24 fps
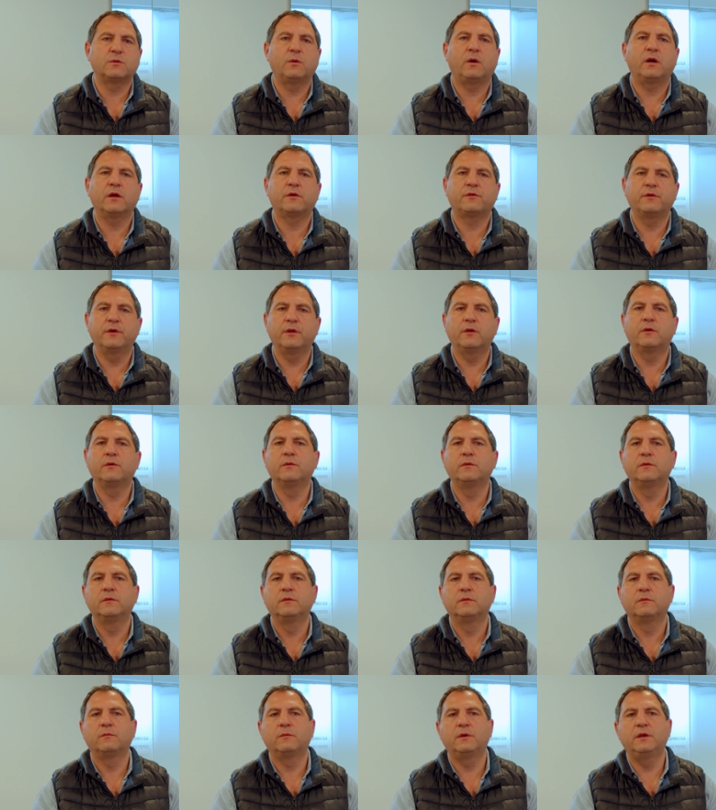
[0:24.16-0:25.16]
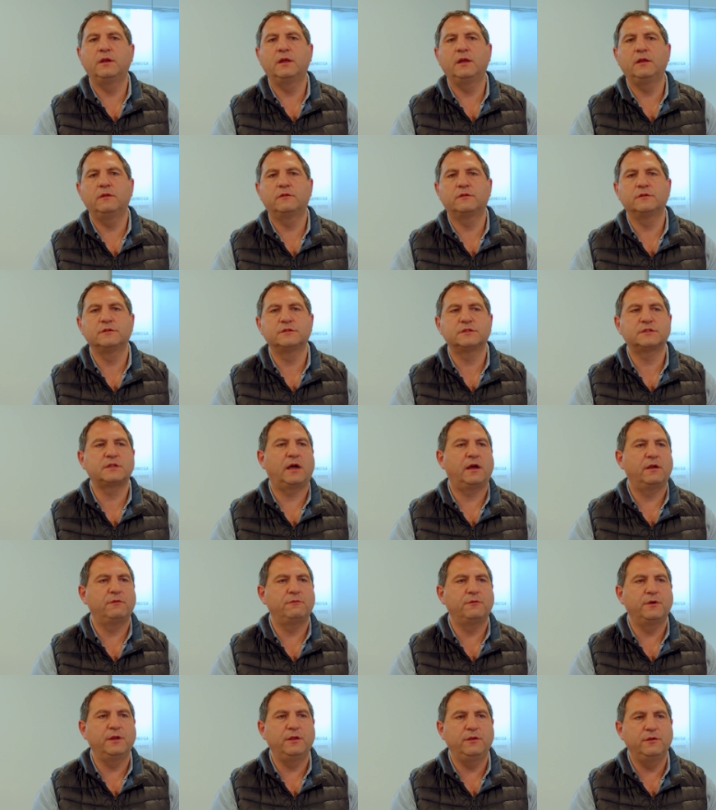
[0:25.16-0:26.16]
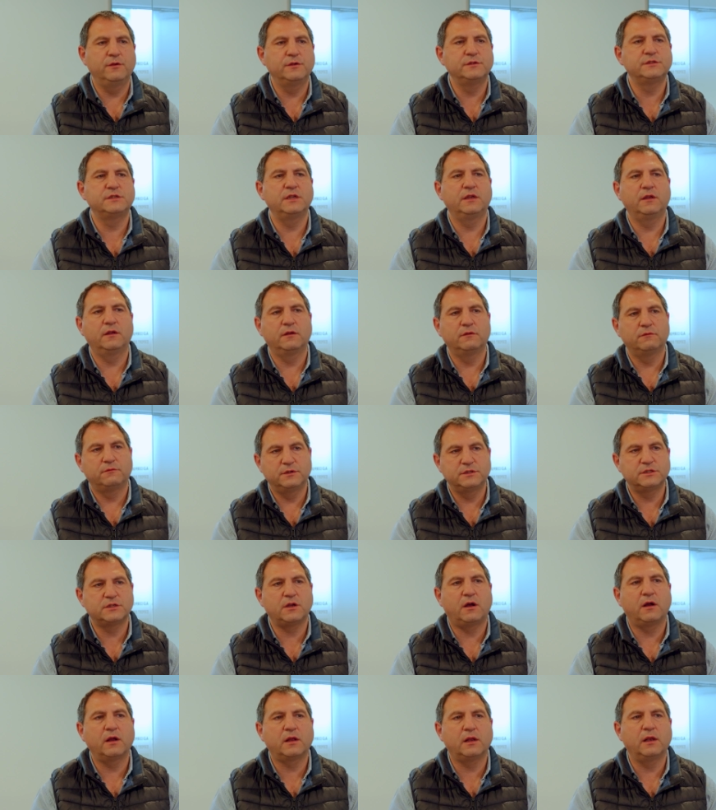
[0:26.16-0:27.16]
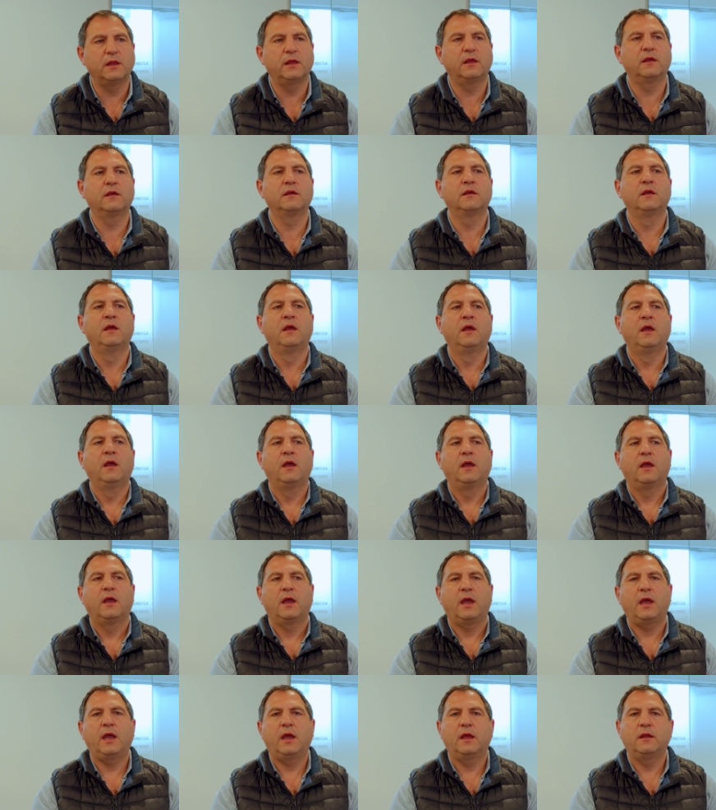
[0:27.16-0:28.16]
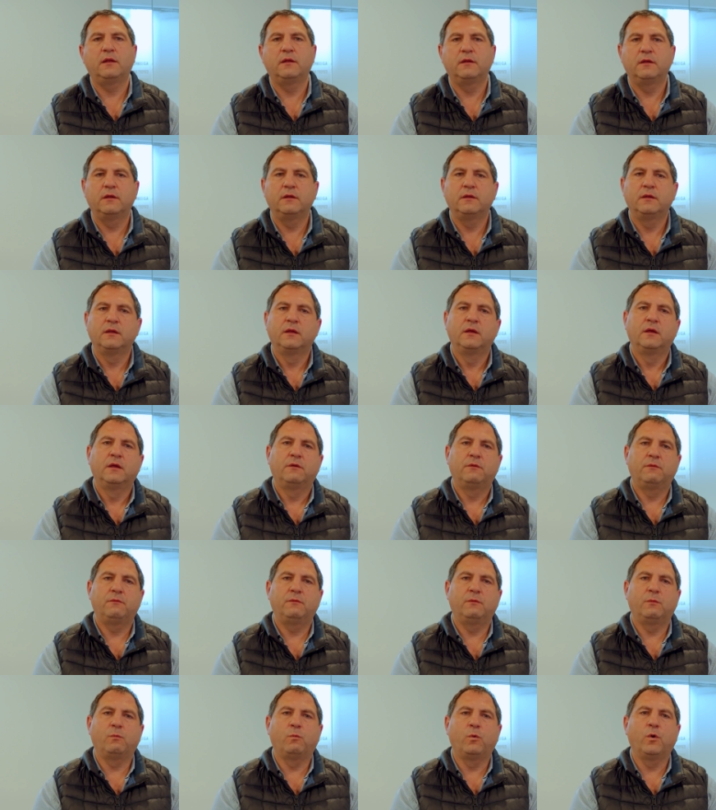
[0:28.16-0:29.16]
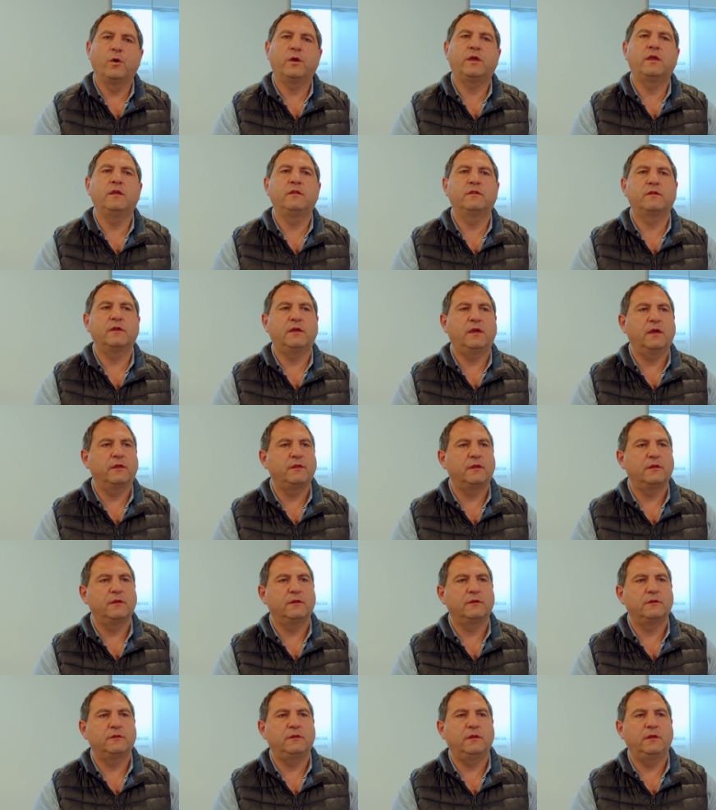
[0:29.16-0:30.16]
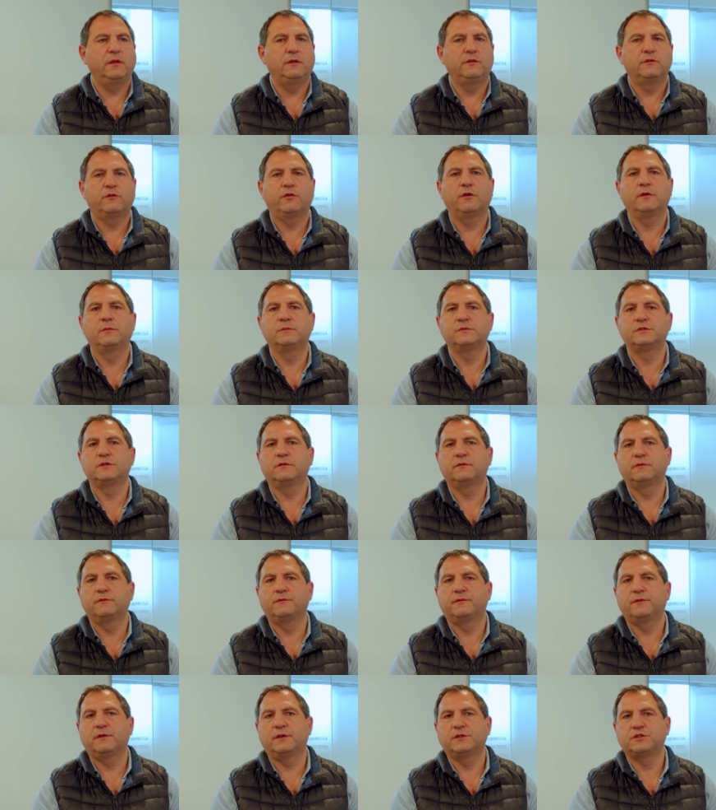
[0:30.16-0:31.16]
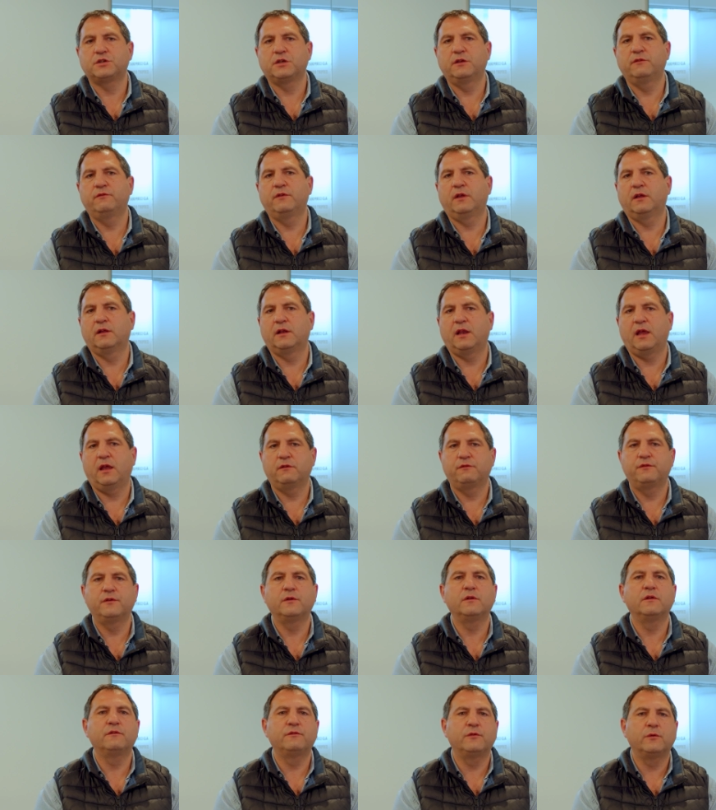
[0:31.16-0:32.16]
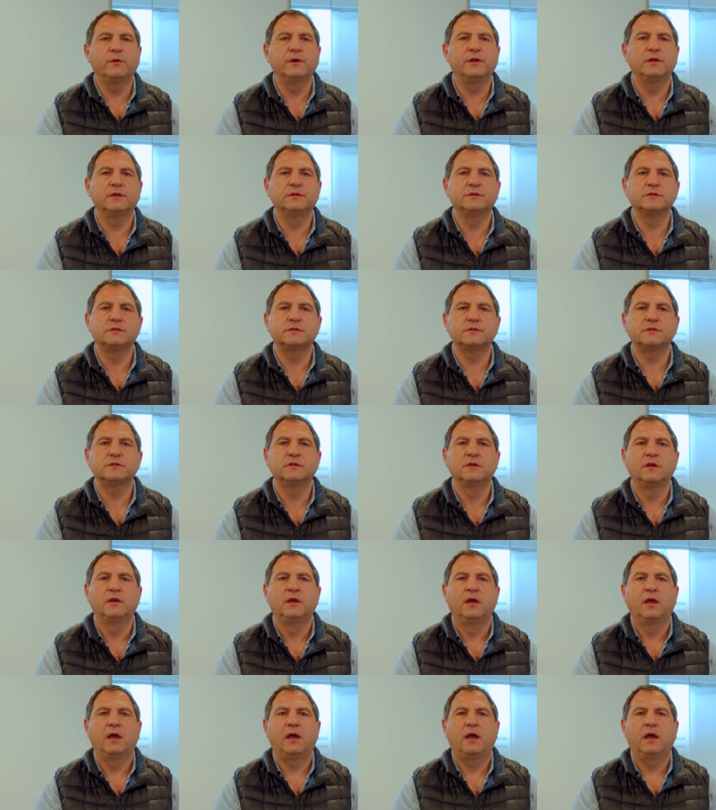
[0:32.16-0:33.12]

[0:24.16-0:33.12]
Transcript: is quite critical. We need to start reusing, recycling, and working together in terms of achieving landfill avoidance.